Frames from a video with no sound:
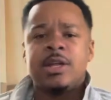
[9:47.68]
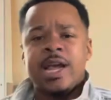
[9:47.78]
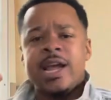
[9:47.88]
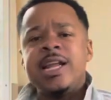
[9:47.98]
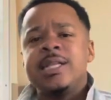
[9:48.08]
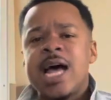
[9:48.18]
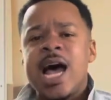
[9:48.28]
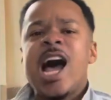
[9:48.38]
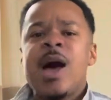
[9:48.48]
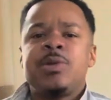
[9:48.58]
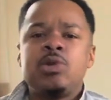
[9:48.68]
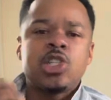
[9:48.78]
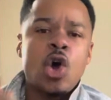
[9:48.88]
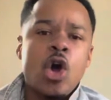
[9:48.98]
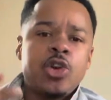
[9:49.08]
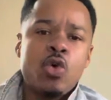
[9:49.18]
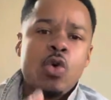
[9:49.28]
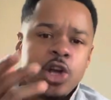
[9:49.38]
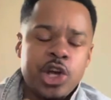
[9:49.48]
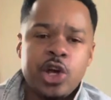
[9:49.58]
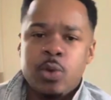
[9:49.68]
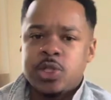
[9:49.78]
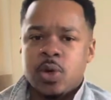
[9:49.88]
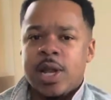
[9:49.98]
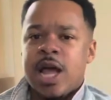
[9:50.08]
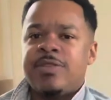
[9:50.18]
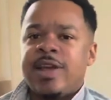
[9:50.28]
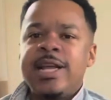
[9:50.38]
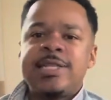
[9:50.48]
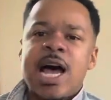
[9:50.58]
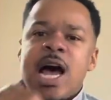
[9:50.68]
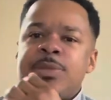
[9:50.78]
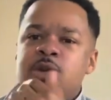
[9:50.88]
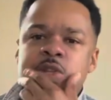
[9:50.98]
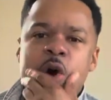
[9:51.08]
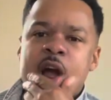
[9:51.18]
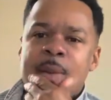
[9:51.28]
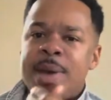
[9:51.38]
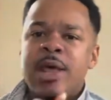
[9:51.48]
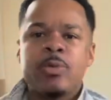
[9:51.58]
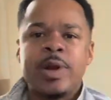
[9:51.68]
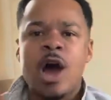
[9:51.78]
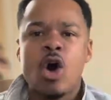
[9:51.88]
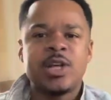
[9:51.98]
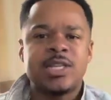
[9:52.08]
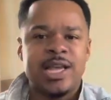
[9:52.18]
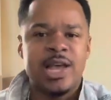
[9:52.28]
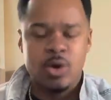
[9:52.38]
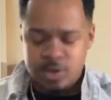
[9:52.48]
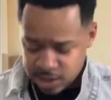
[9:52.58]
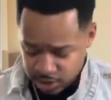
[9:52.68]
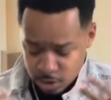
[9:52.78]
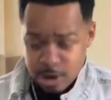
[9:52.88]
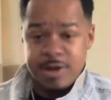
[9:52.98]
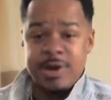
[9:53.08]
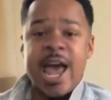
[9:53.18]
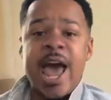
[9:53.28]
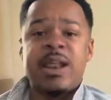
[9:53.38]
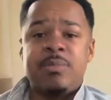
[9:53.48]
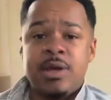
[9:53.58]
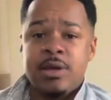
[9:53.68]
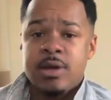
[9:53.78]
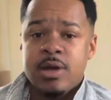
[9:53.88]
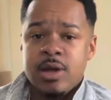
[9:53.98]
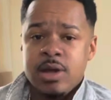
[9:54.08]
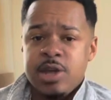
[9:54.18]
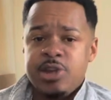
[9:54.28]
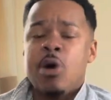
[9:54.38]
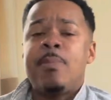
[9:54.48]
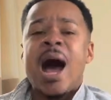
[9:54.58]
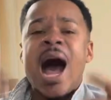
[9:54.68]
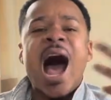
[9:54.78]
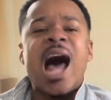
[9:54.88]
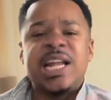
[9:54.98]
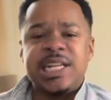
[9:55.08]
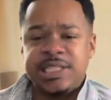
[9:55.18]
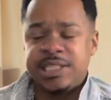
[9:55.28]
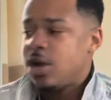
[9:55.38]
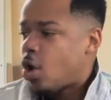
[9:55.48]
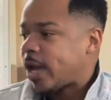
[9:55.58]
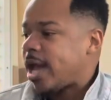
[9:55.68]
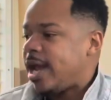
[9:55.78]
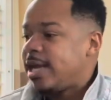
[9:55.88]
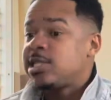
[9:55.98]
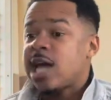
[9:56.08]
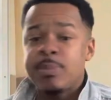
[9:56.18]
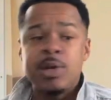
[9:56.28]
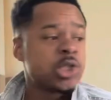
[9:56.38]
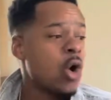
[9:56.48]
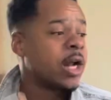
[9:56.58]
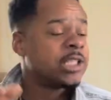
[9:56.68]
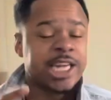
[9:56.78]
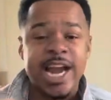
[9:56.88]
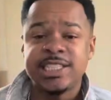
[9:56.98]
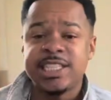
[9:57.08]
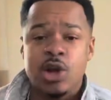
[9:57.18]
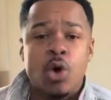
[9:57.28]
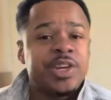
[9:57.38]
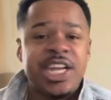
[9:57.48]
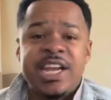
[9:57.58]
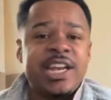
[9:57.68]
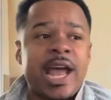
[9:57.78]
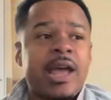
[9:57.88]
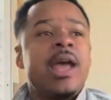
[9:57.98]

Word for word: anytime you start doing good with your life, anytime you start bettering all the cells in your anatomy, your biology. Okay, anytime you start changing your DNA,